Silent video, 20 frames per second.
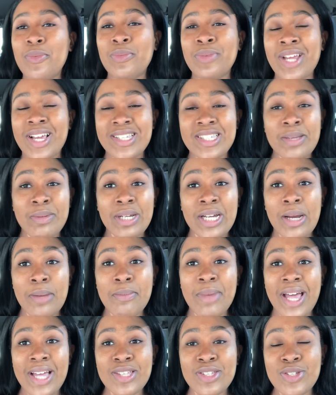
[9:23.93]
Next time I come
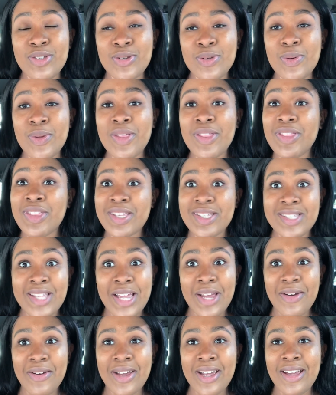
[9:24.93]
back to this
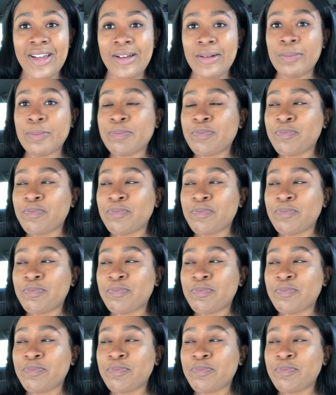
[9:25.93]
area,